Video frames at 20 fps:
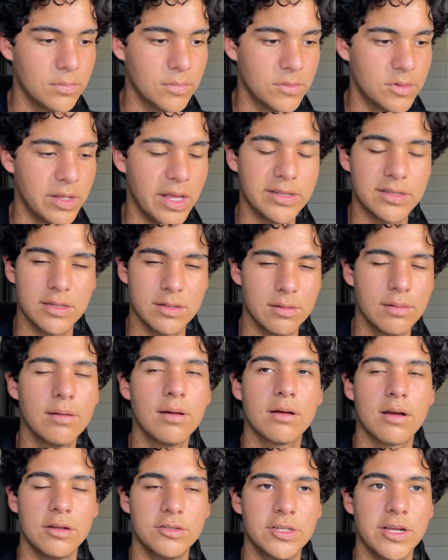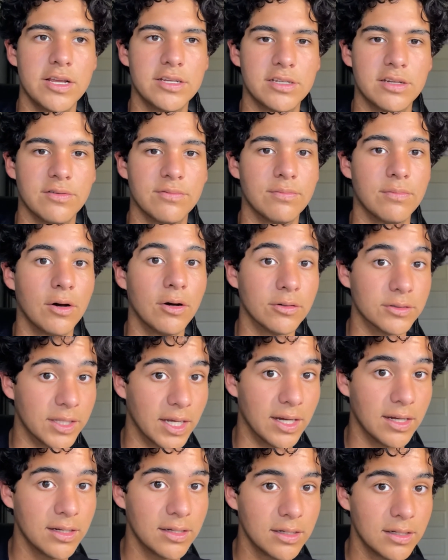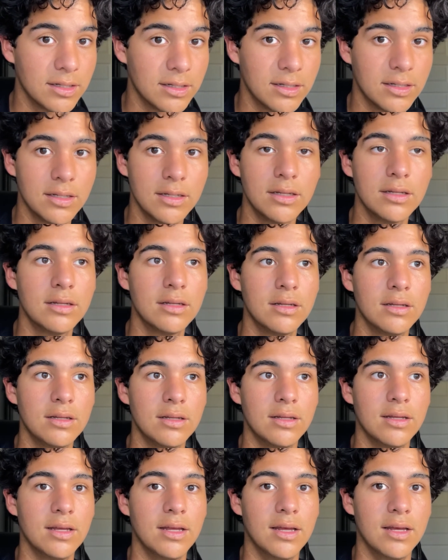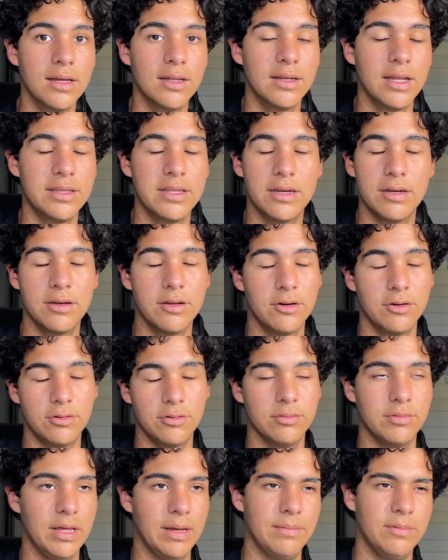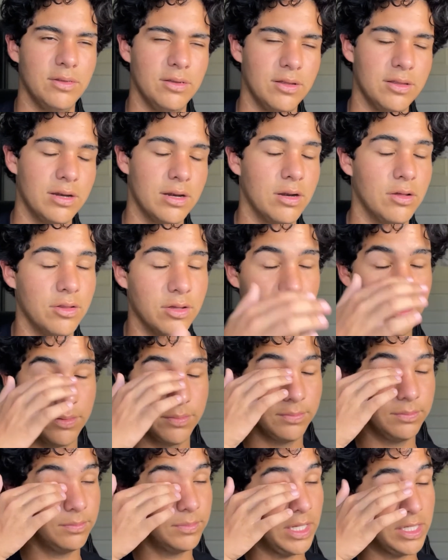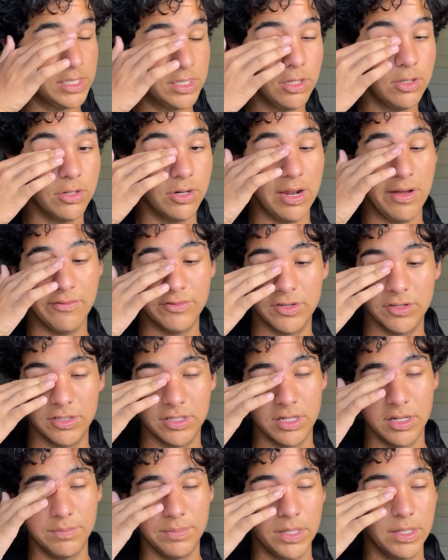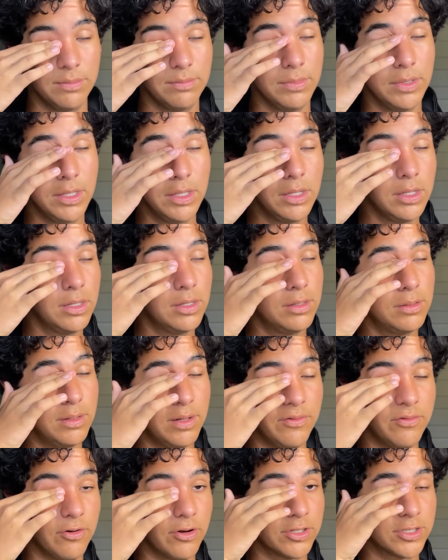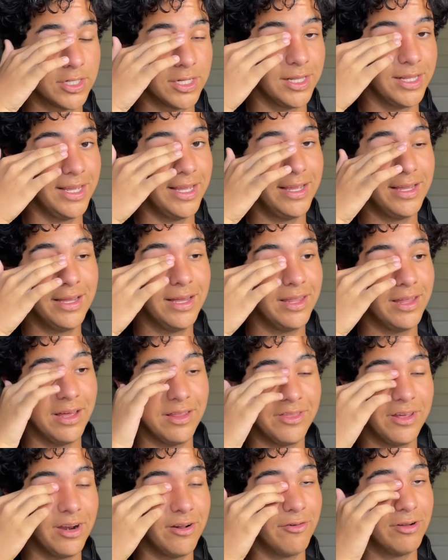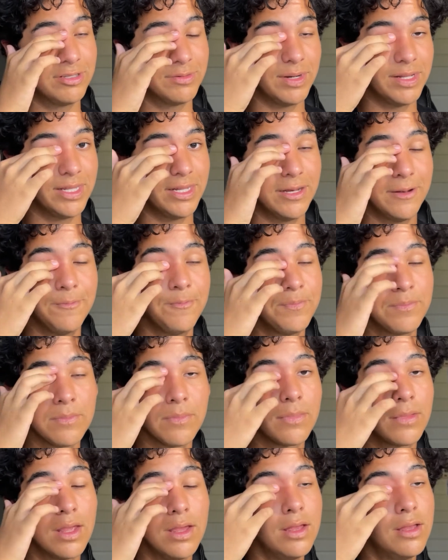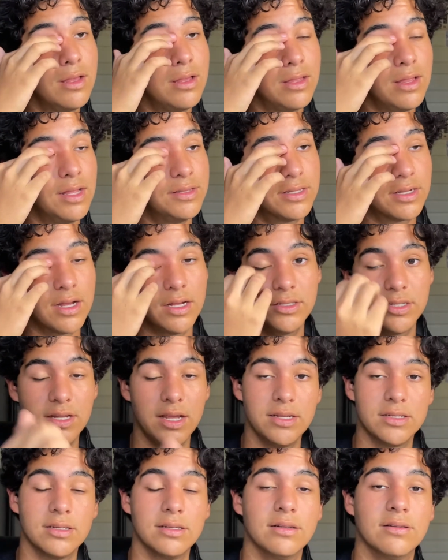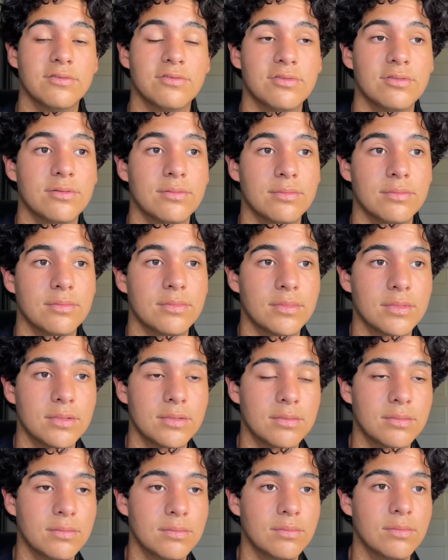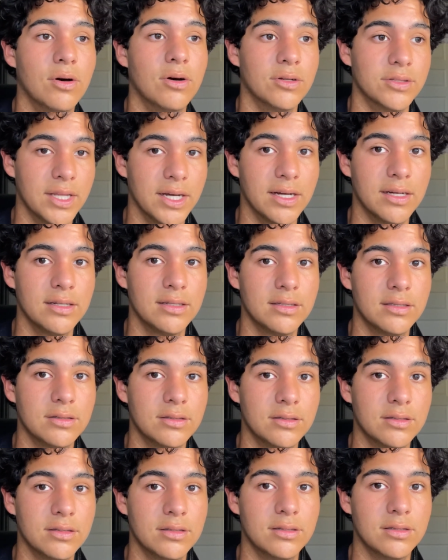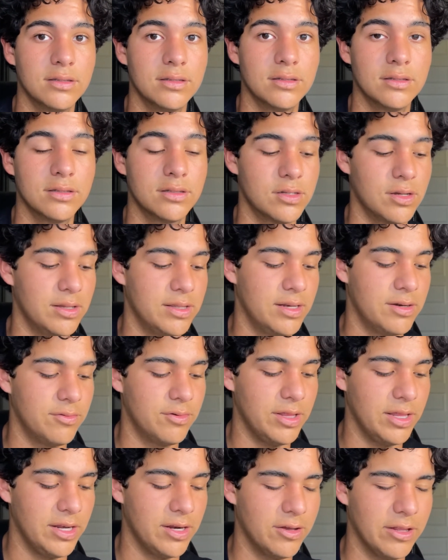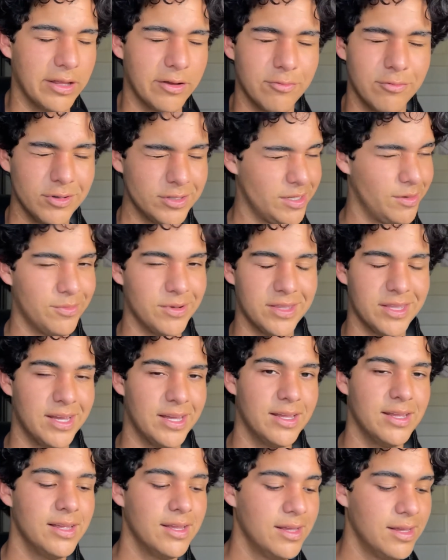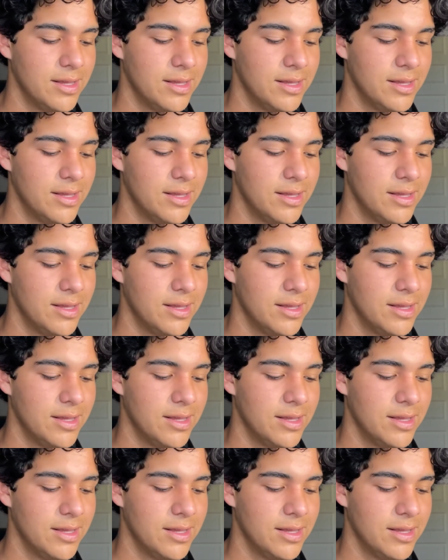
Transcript: That's a conjugation of moda, and I didn't know that. I still don't know. I haven't searched it up yet, unfortunately. I thought I was, but I didn't. It's a conjugation of moda, so I didn't really know like what's up with that.